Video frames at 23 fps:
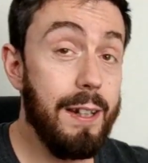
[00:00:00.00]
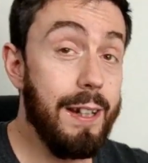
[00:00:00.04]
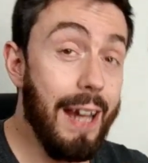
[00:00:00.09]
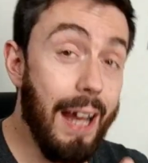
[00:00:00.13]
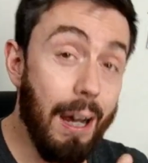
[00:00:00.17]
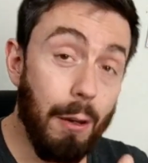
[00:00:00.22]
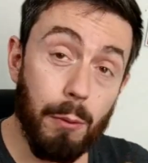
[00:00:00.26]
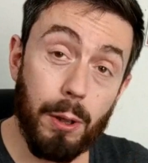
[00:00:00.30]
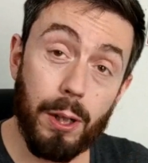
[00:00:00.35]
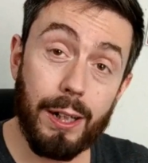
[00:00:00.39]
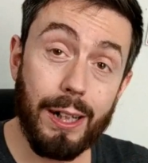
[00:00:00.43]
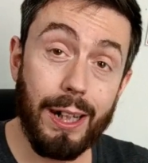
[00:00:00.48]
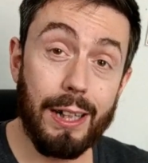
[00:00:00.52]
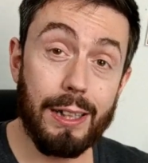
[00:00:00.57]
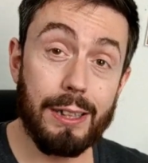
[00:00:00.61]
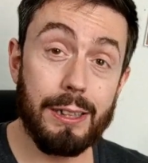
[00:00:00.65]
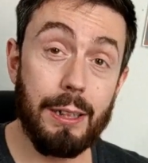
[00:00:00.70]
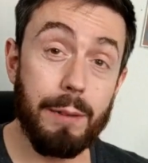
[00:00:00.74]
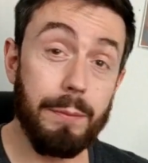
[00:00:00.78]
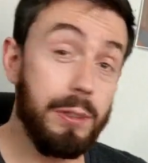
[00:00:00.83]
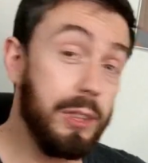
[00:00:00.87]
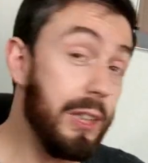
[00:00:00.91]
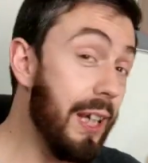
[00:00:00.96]
network
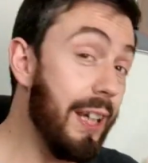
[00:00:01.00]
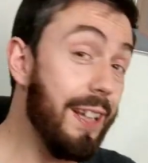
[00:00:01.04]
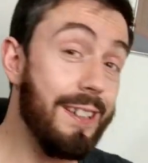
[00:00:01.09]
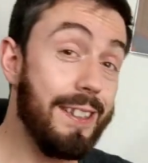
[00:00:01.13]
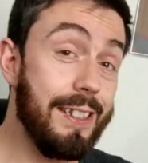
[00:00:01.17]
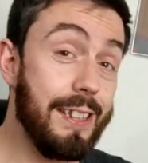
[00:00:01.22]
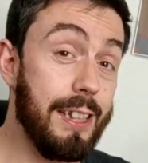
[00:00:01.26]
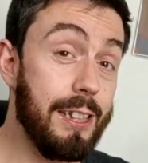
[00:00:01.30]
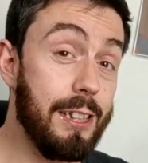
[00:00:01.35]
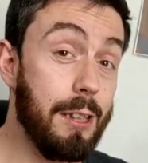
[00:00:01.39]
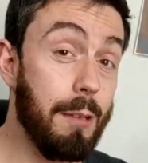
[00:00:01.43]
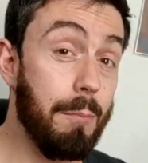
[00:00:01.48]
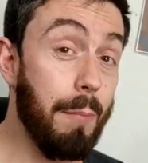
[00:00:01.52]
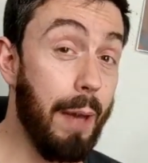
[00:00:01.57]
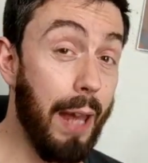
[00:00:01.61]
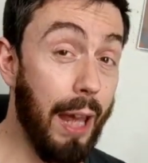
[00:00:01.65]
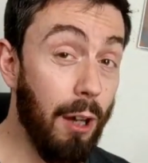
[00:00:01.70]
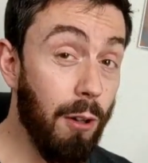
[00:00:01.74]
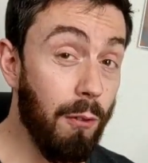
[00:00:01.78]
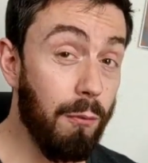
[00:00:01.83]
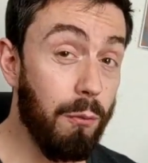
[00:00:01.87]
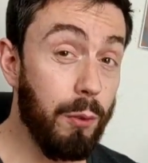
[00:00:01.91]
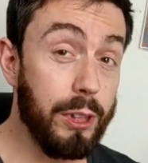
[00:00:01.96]
activity, and system
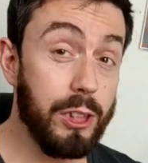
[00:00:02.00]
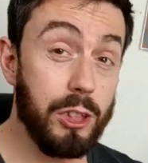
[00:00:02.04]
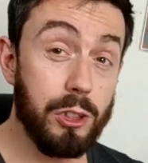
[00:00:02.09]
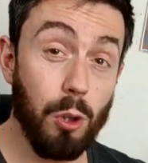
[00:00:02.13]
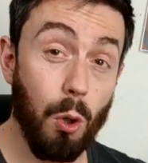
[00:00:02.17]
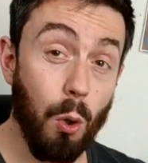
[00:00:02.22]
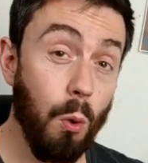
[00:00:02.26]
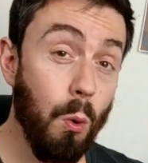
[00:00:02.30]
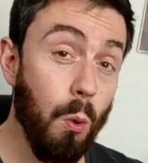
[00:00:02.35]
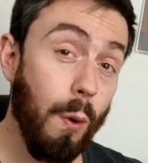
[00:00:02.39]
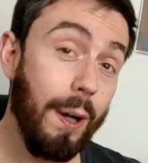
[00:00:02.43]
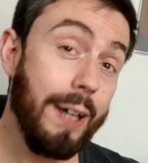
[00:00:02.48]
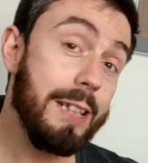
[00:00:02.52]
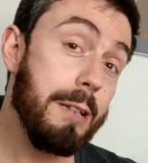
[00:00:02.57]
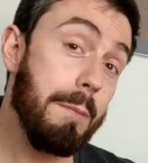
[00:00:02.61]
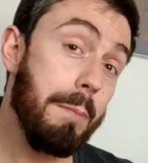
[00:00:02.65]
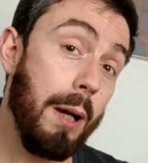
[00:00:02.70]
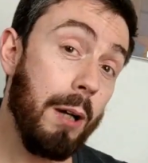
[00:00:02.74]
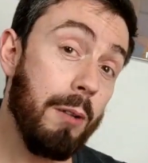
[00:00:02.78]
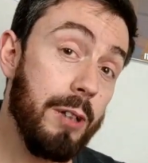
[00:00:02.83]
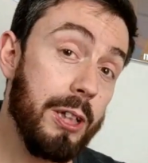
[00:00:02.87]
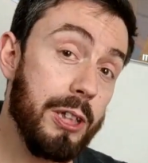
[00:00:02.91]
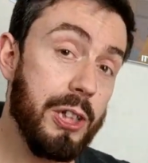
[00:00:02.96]
health, which is always
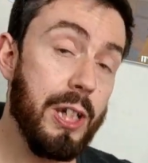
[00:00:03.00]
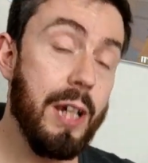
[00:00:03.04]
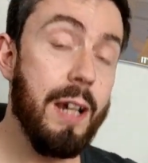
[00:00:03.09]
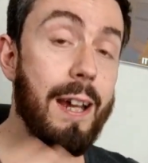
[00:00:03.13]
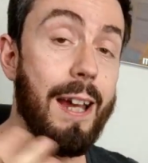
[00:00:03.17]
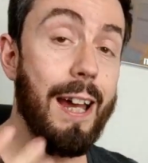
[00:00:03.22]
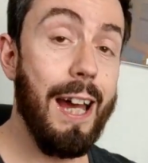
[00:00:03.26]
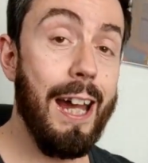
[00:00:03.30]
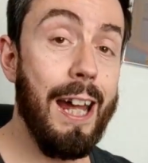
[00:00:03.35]
a bonus.